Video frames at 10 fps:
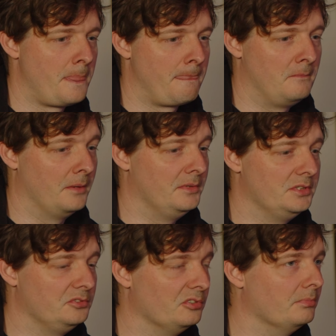When we do
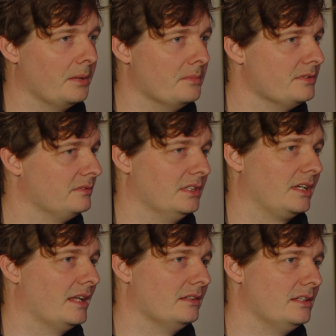group members,
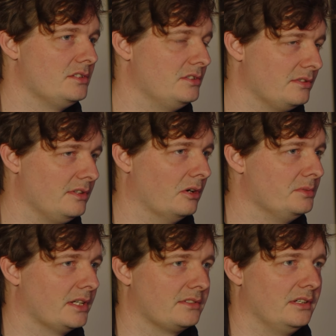again, it's just the
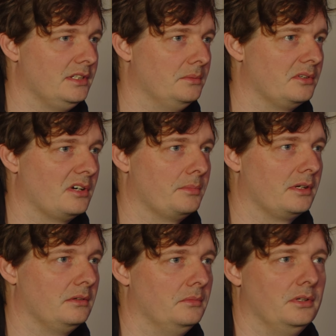object ID we're grabbing.
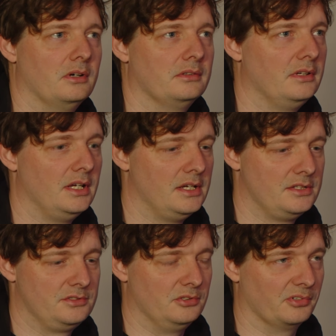We're not
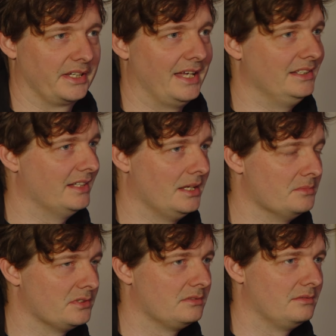storing any
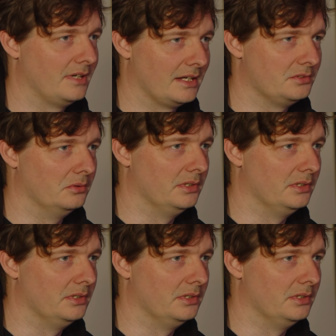names at all in